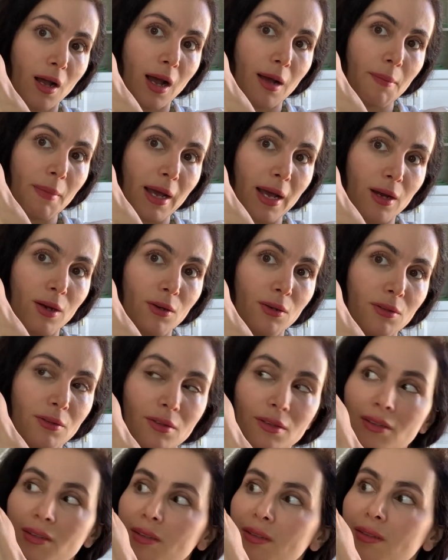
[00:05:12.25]
come out,
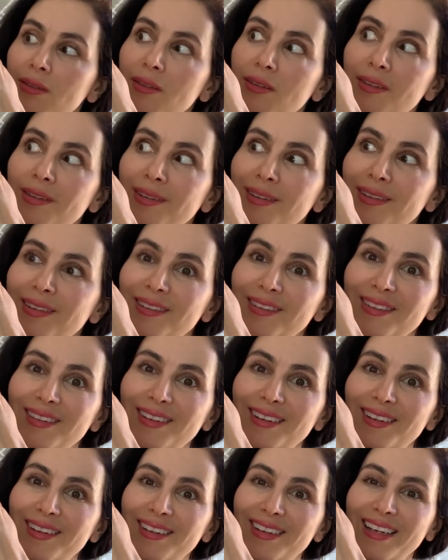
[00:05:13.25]

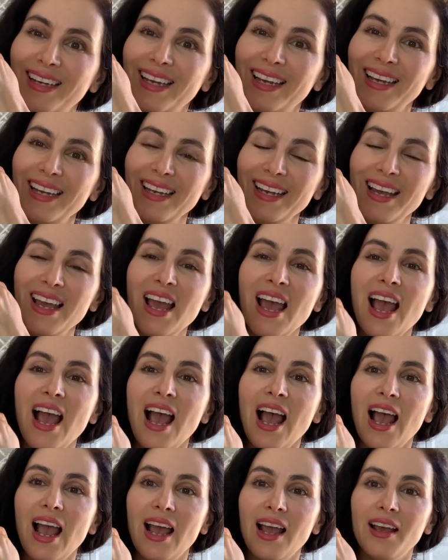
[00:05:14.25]
okay?
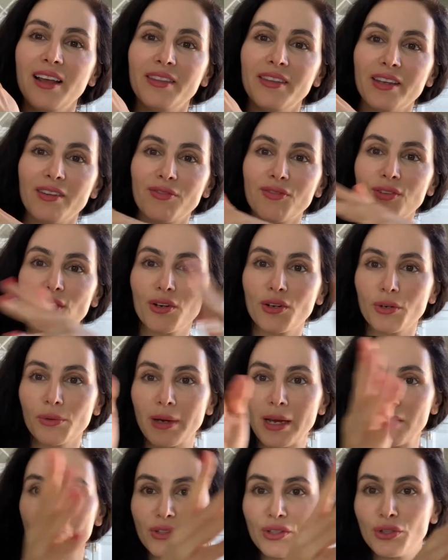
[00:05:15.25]
and they float
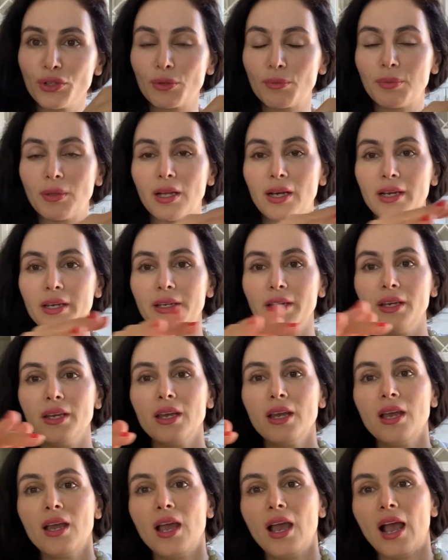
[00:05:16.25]
around in your blood,
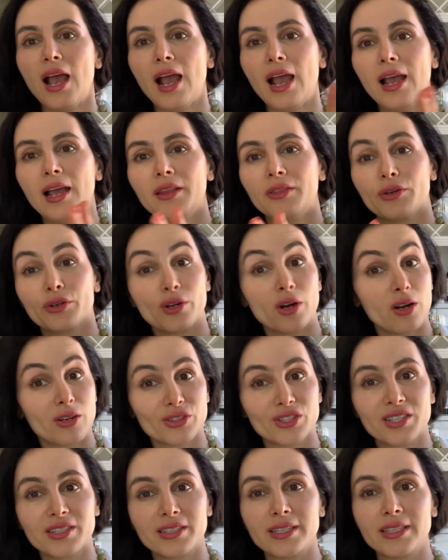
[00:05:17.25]
and they're called
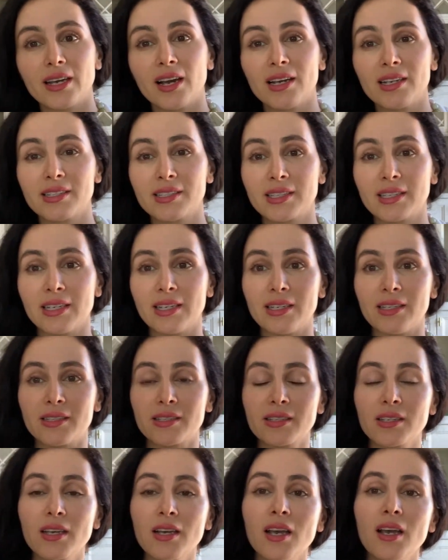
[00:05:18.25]

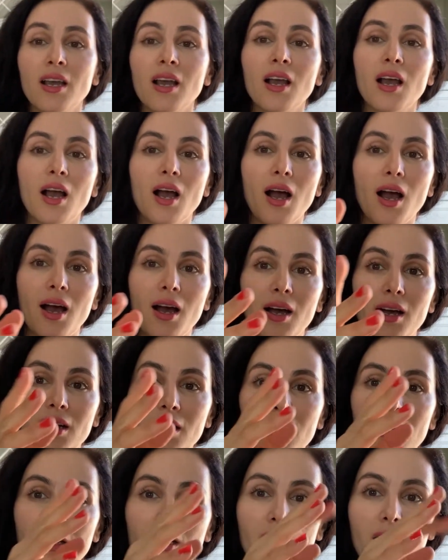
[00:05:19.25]
CICs,
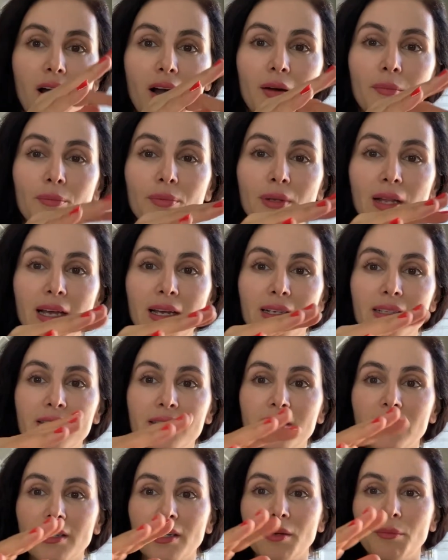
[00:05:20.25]

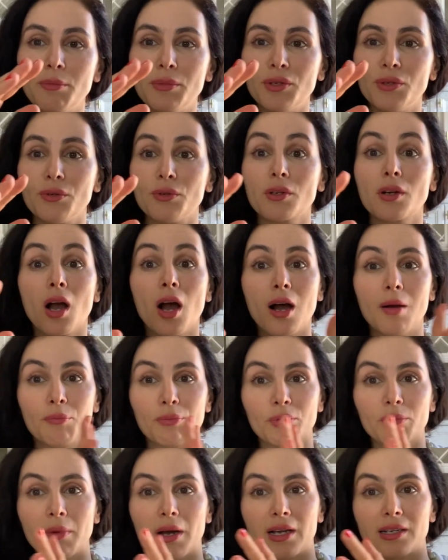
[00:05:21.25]
complex immune
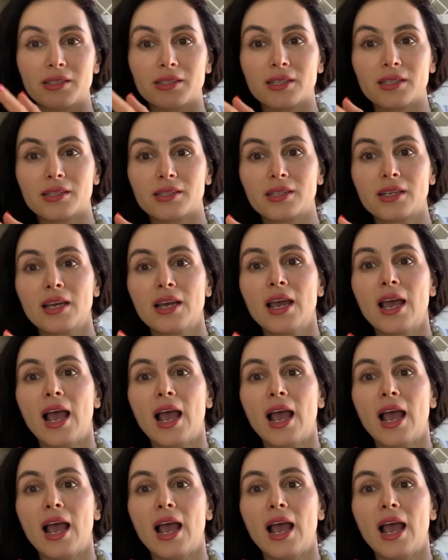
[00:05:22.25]
compromises,